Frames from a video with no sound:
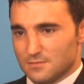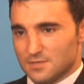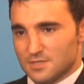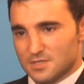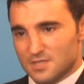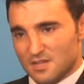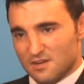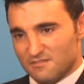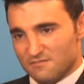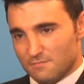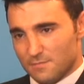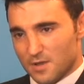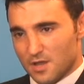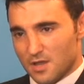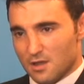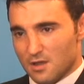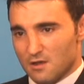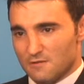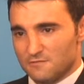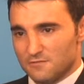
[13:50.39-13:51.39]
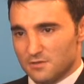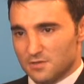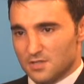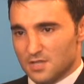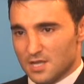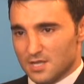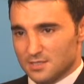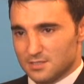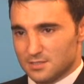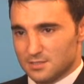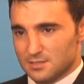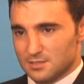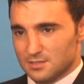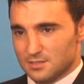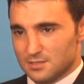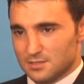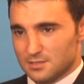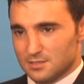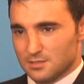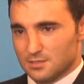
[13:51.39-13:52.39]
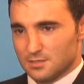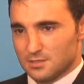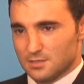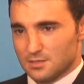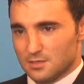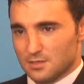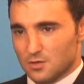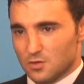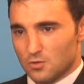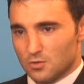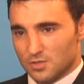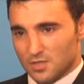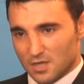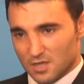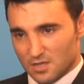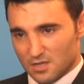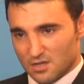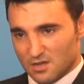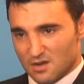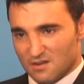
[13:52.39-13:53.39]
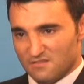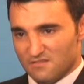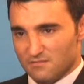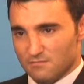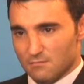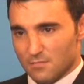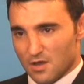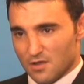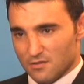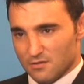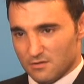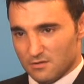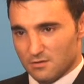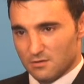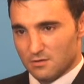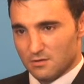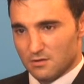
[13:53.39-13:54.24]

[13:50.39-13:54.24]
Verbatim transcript: Instead of paying off your debts, or taking care of your mother